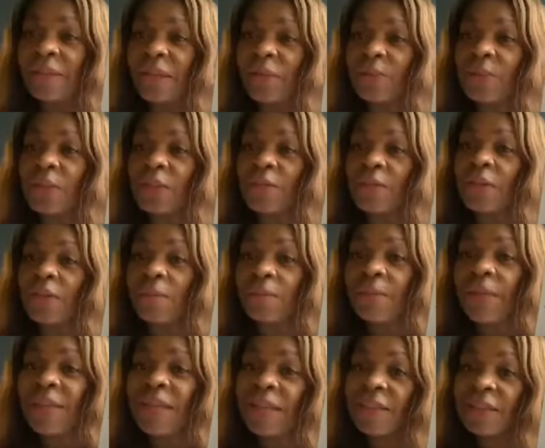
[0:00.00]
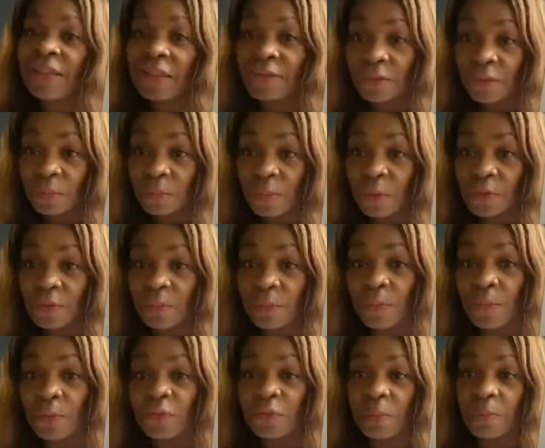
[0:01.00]
do as many things as
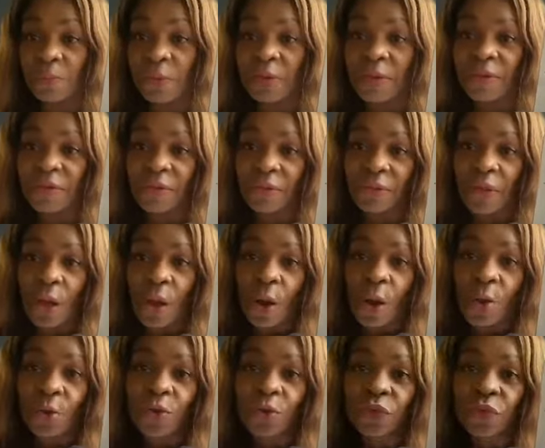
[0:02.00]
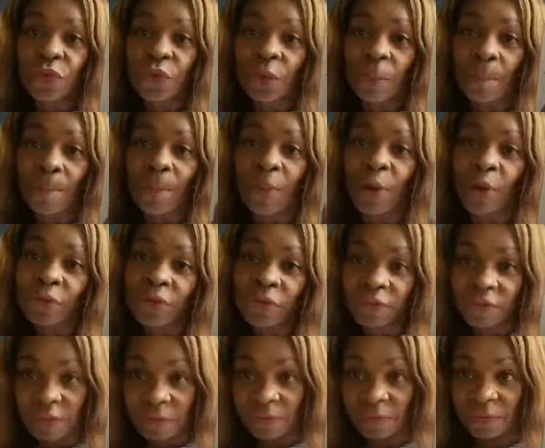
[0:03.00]
possible to bring us onto the
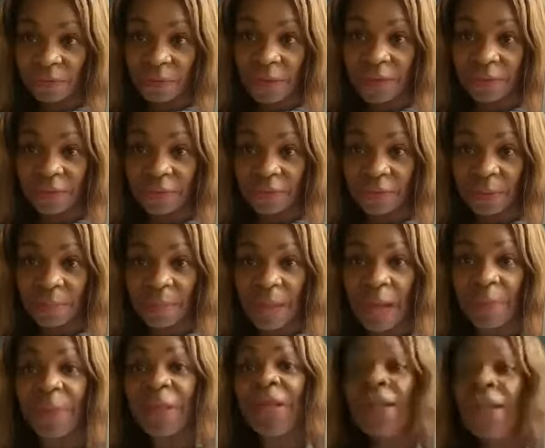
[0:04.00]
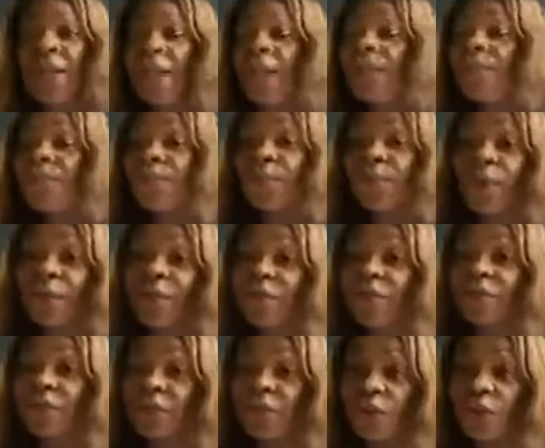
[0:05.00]
positive side of the map. And for us
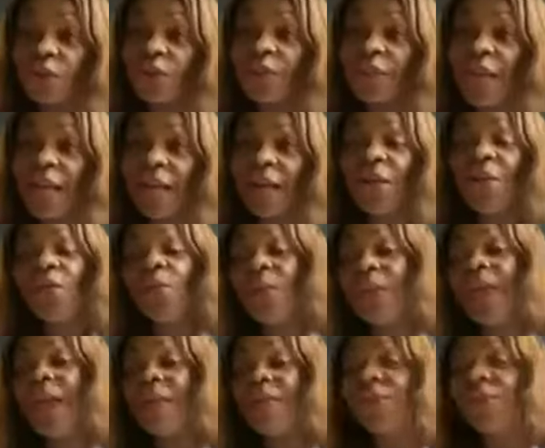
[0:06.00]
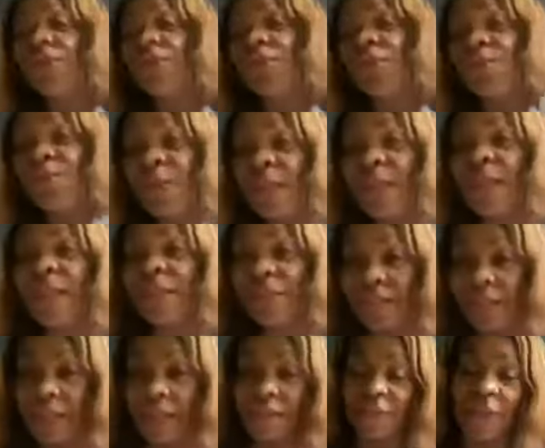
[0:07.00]
to do that, we have to do many
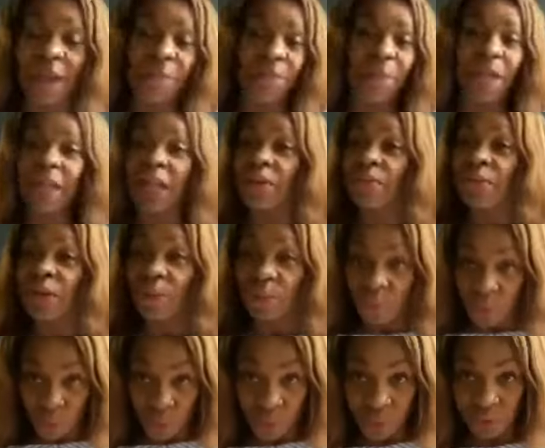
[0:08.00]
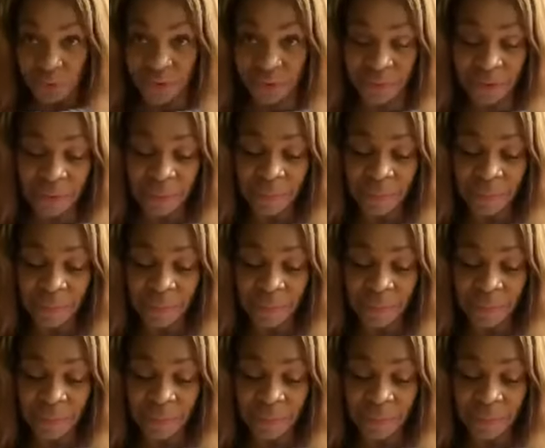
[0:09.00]
things at many rewards.